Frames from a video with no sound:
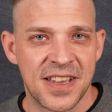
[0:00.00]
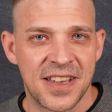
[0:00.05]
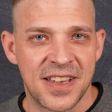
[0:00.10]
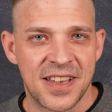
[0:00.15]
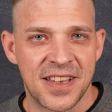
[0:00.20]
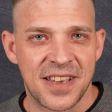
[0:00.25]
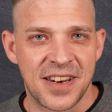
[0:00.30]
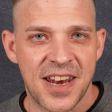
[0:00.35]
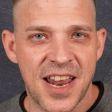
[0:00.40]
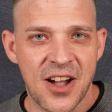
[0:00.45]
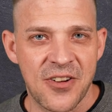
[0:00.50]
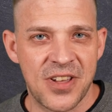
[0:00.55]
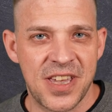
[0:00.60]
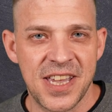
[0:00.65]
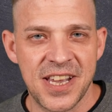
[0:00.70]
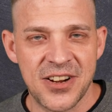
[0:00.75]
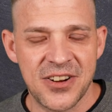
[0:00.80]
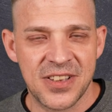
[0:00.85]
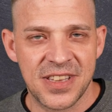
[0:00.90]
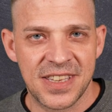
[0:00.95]
Now
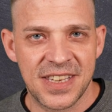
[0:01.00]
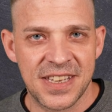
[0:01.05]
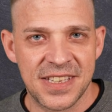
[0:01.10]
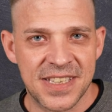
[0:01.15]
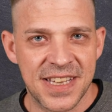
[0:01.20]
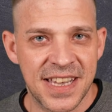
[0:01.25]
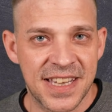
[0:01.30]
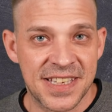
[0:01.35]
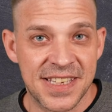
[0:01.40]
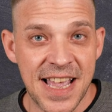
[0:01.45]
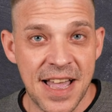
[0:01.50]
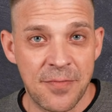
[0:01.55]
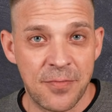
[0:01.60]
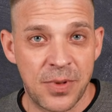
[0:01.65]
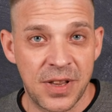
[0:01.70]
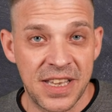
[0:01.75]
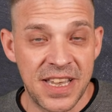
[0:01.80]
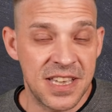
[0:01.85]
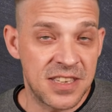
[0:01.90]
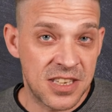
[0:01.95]
here, this
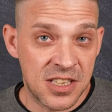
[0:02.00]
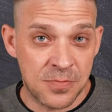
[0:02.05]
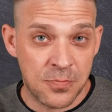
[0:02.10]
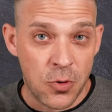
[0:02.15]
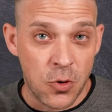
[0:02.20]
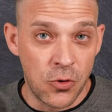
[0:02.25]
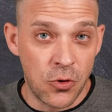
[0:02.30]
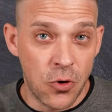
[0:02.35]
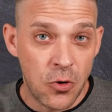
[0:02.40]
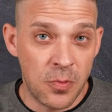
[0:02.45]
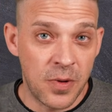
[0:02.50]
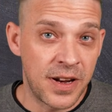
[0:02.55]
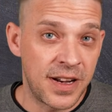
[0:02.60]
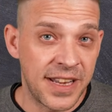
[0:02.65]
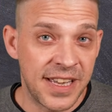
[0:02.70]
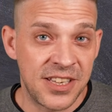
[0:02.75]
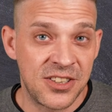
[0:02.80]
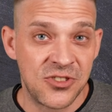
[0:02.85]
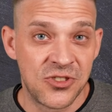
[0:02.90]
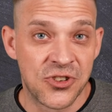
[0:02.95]
example here, this pronomen
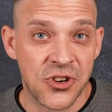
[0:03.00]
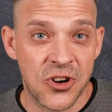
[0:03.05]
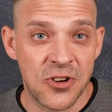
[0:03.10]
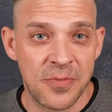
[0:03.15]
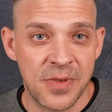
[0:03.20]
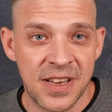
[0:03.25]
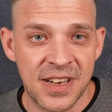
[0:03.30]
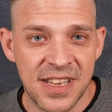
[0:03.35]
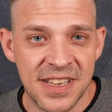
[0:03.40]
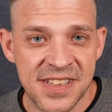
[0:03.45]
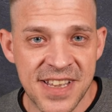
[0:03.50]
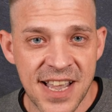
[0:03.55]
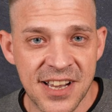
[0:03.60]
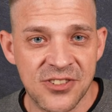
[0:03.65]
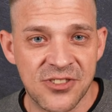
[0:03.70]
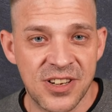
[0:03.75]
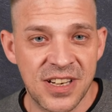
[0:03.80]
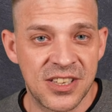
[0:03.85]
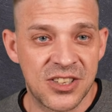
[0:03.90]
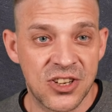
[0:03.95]
in German is
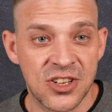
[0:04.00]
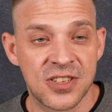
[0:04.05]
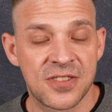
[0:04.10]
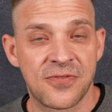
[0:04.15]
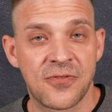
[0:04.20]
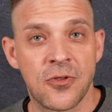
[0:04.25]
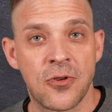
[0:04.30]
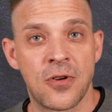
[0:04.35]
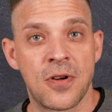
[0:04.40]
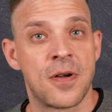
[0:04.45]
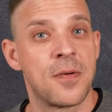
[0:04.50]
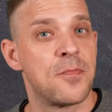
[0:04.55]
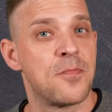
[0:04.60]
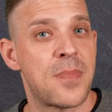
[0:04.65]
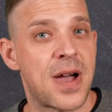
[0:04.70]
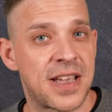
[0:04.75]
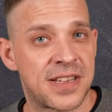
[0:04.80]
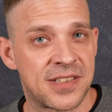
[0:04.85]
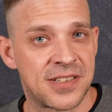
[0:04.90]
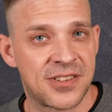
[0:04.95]
actually just for
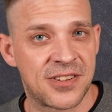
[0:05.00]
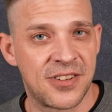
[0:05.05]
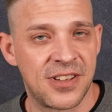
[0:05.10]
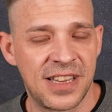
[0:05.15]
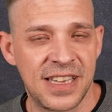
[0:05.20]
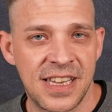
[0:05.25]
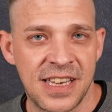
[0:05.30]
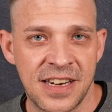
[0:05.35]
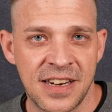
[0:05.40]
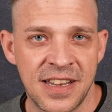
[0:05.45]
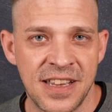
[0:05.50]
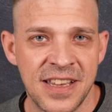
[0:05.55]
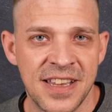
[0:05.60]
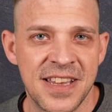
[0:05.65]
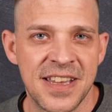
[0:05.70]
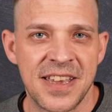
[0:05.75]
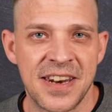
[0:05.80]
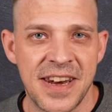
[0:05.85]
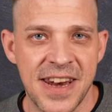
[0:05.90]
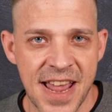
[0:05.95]
masculine
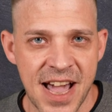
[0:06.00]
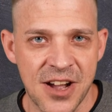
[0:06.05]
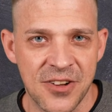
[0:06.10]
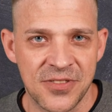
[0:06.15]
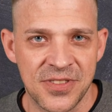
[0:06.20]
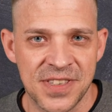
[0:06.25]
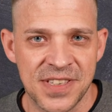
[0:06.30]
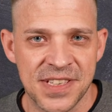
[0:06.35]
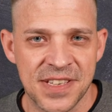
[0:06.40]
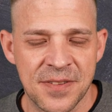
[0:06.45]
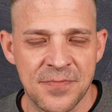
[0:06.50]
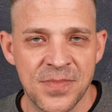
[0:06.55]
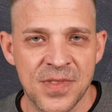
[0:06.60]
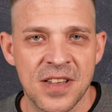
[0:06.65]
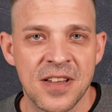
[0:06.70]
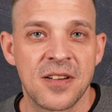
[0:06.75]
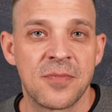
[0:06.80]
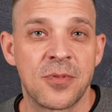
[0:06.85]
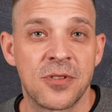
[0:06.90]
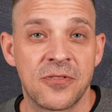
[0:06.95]
nouns.
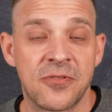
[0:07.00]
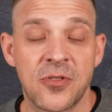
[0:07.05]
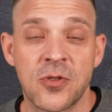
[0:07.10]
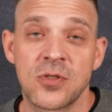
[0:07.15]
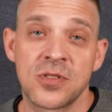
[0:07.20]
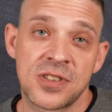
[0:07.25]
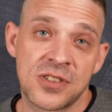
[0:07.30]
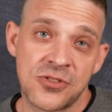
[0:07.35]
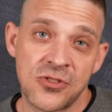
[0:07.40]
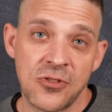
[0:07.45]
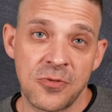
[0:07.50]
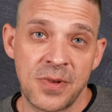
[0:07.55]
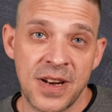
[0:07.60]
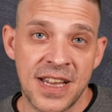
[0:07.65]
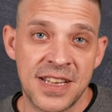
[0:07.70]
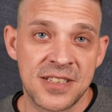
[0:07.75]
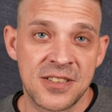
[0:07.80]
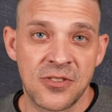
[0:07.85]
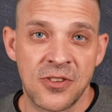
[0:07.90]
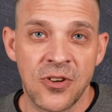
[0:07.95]
But of course, German,
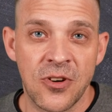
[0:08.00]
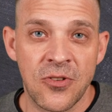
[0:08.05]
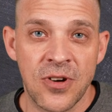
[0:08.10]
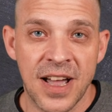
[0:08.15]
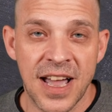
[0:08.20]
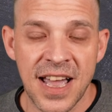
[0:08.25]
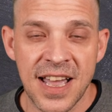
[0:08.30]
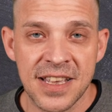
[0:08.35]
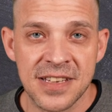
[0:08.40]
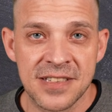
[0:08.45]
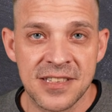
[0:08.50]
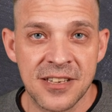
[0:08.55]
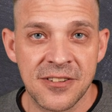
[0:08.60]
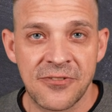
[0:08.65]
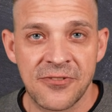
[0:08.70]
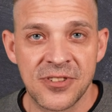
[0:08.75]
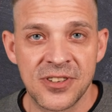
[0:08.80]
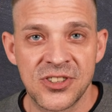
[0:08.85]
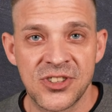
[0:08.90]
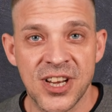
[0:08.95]
as you know, has
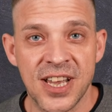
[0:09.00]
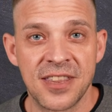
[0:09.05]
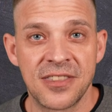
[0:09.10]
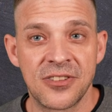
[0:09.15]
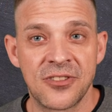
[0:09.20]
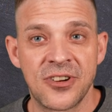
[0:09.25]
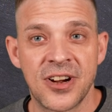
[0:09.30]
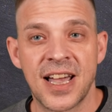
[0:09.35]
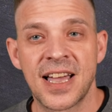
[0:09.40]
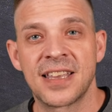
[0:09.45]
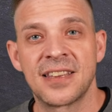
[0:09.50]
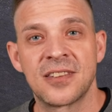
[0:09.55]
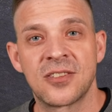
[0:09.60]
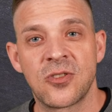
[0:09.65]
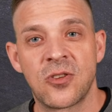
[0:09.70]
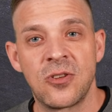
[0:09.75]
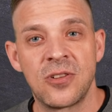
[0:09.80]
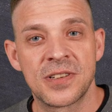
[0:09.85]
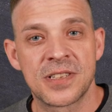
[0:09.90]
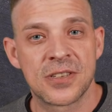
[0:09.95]
different gender and
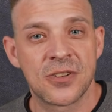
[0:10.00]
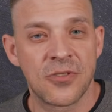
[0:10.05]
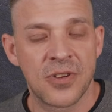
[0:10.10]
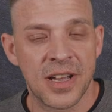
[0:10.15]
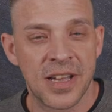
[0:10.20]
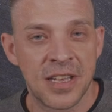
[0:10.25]
also a